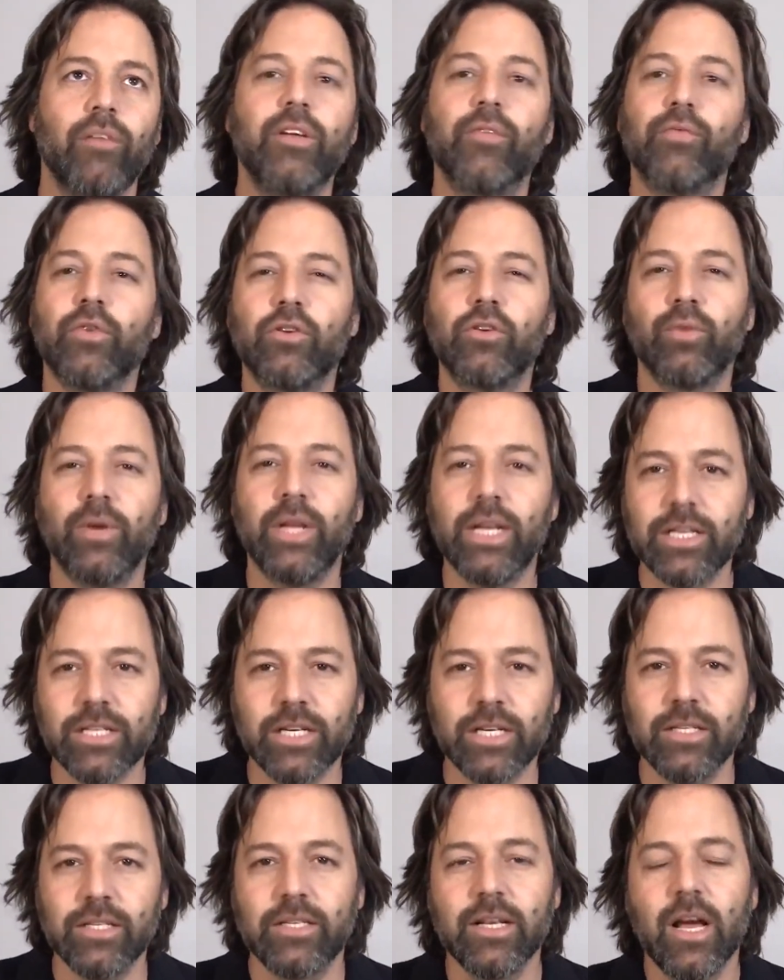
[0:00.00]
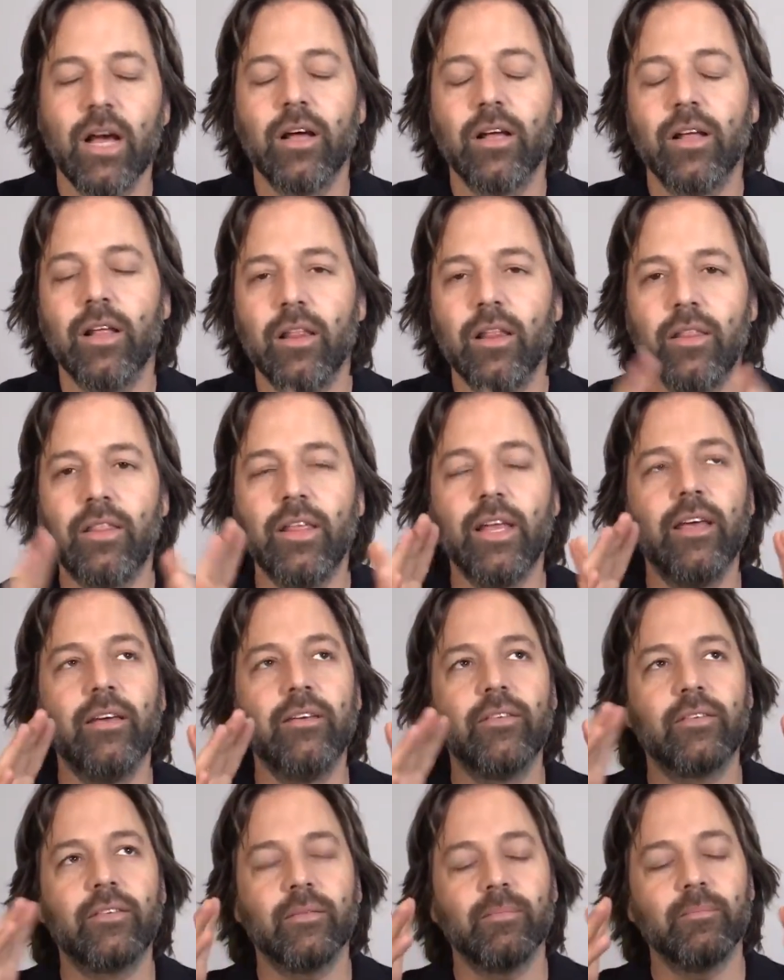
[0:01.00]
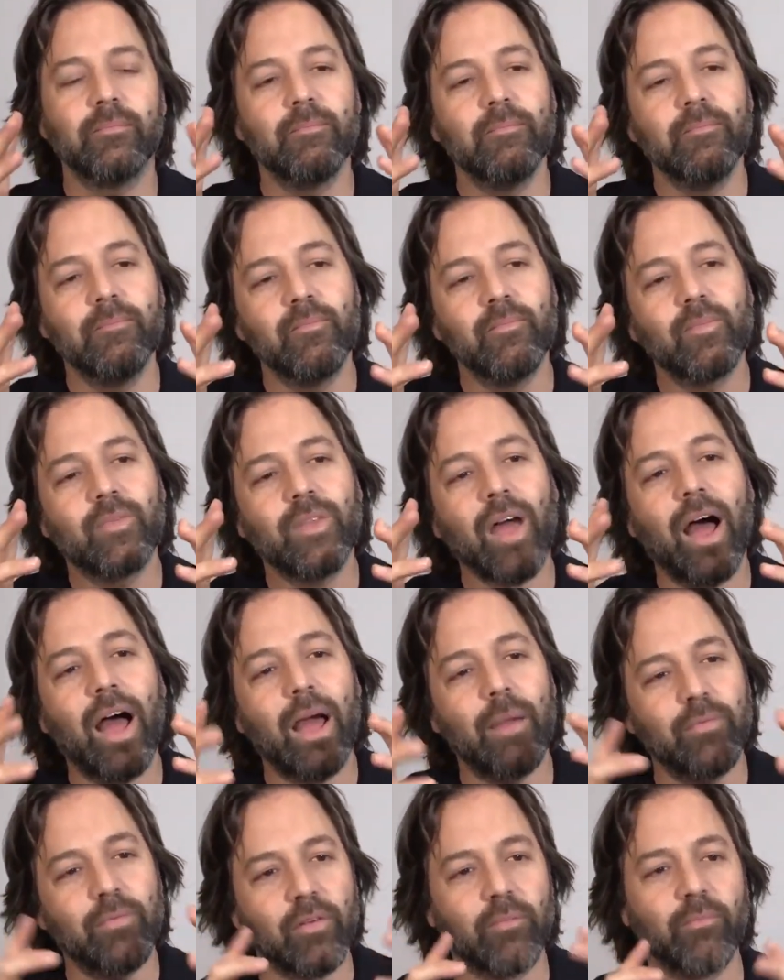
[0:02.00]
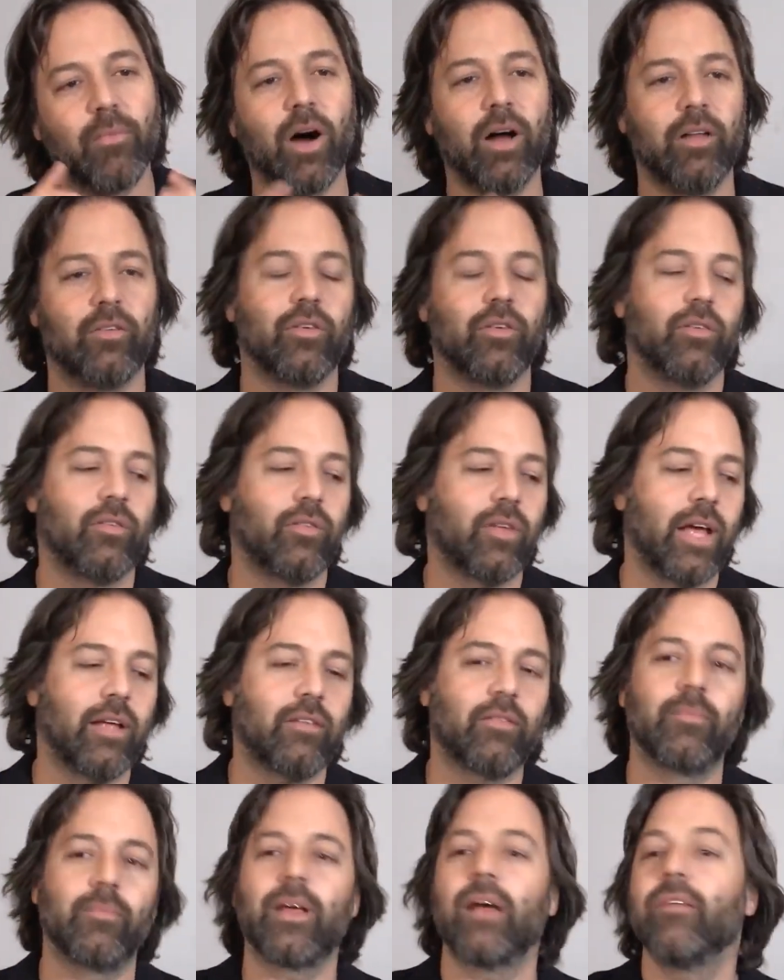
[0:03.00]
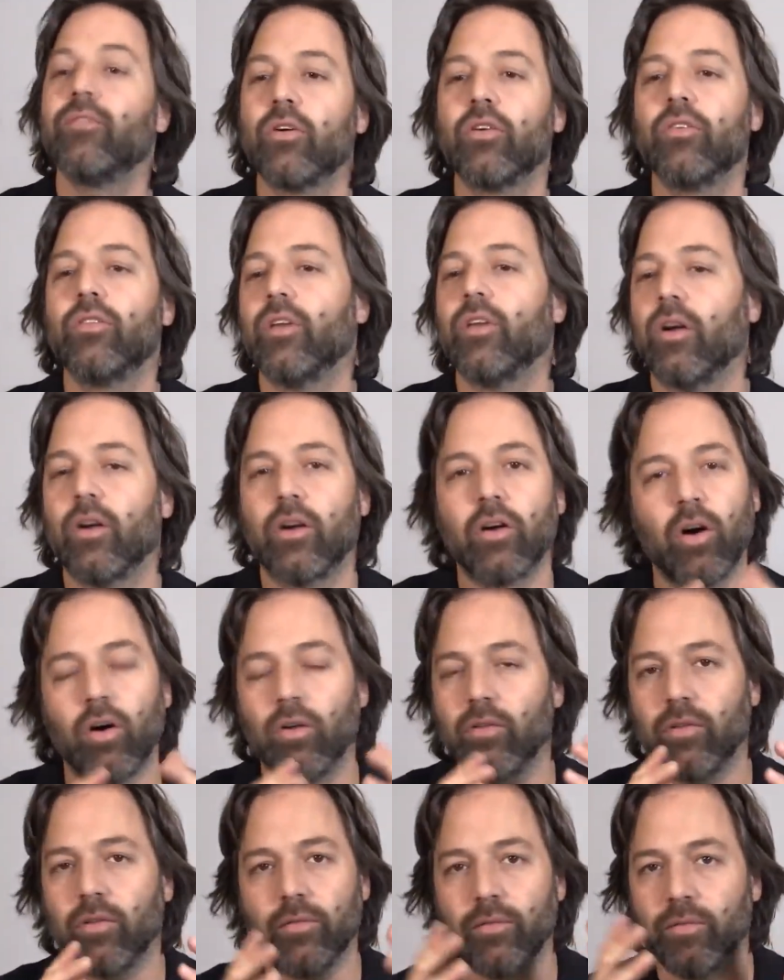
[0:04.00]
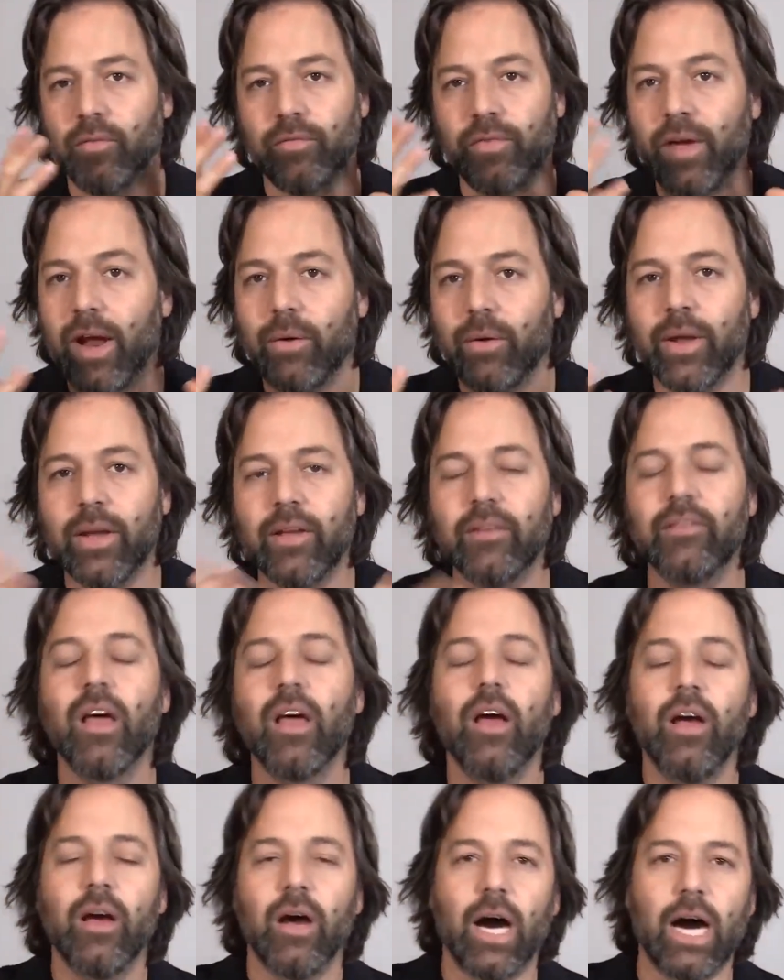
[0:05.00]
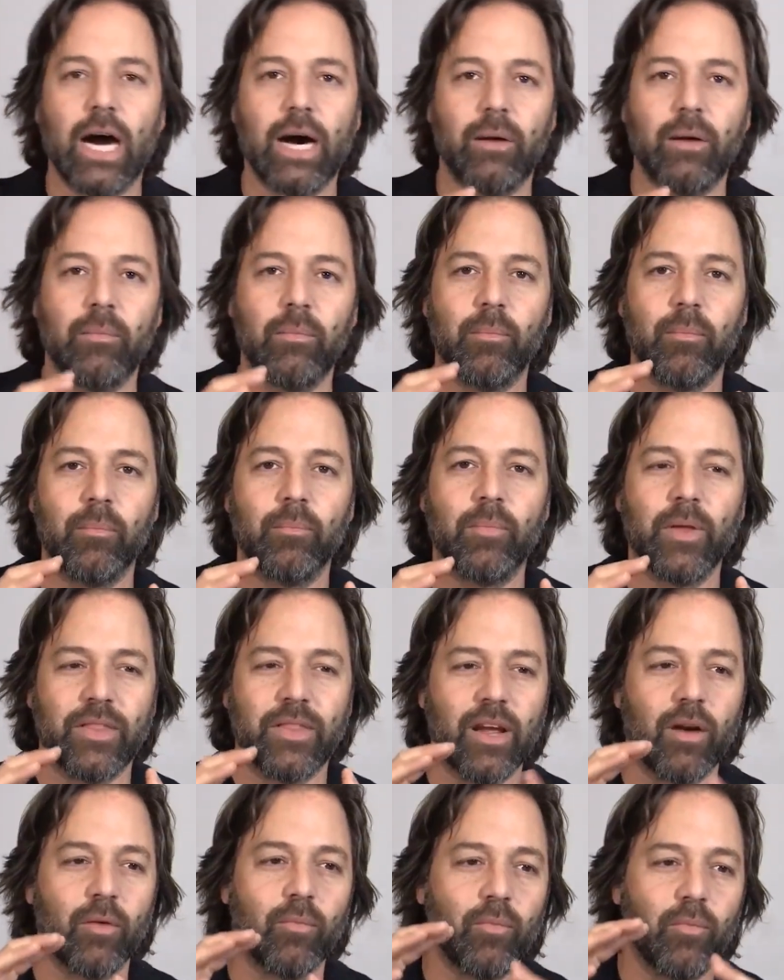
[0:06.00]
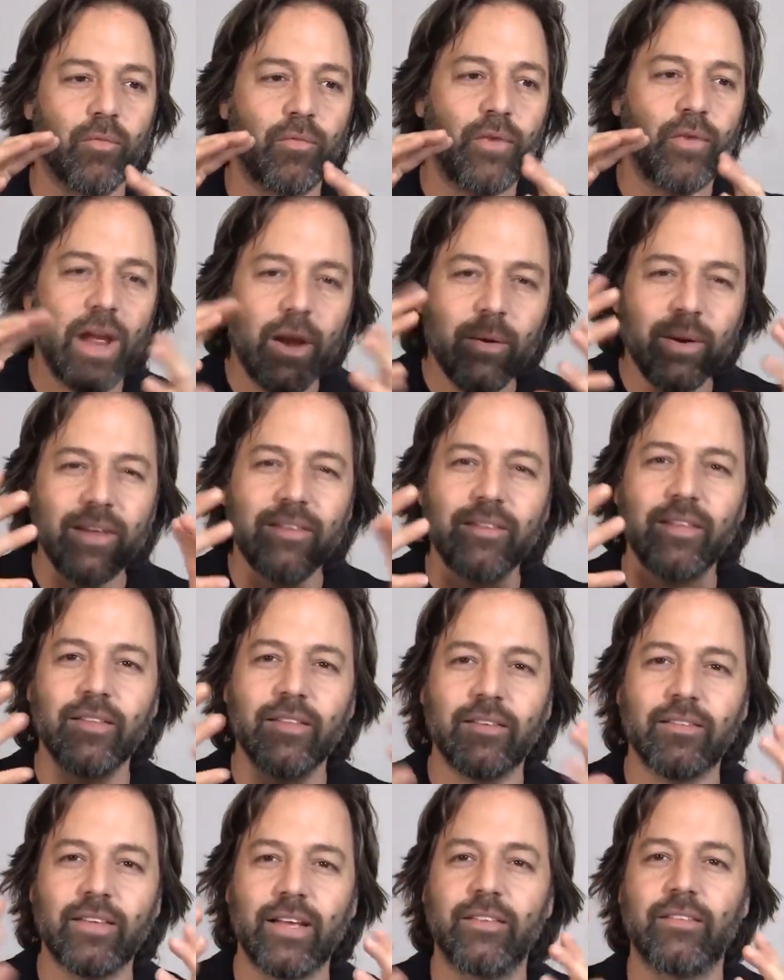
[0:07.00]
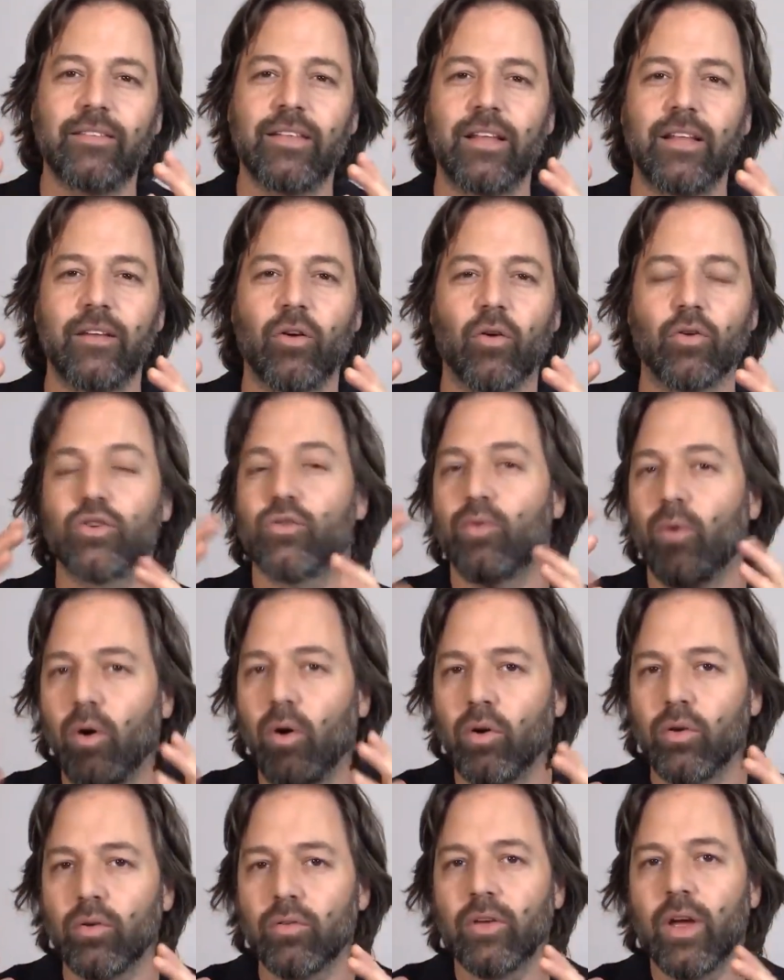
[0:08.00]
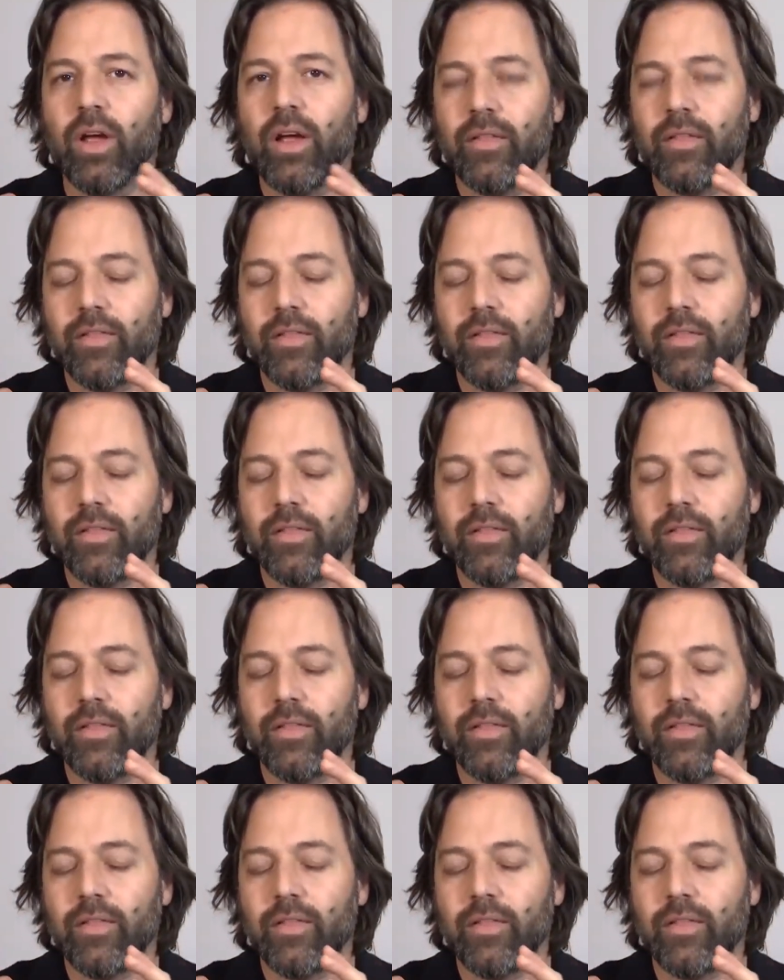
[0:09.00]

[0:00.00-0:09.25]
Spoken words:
different traditions, these types of monsters. Like sometimes they're called fairies, but they're fairies in the sense that, or trolls.